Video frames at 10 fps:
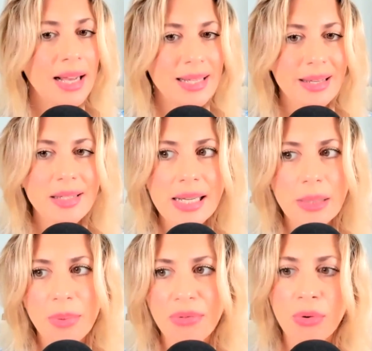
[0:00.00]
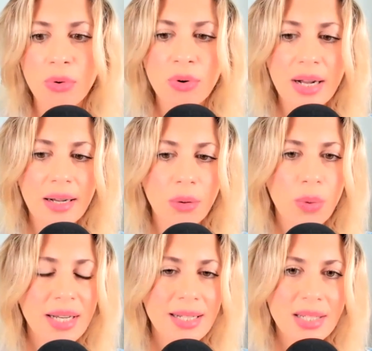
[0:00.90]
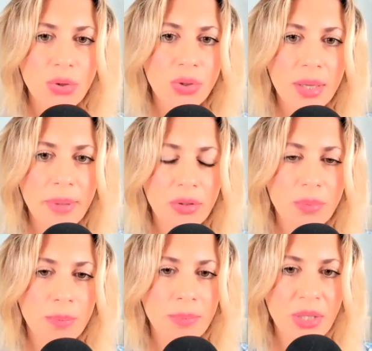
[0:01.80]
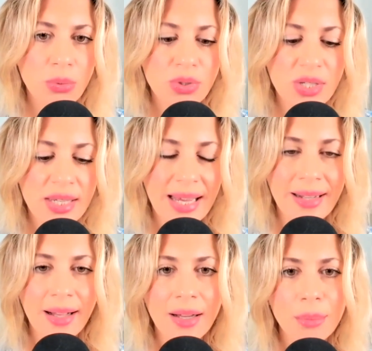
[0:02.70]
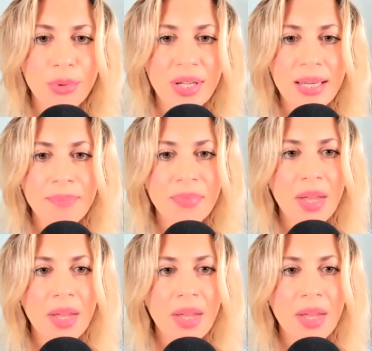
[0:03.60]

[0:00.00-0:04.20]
As I said before, when I talk about beauty and harmony,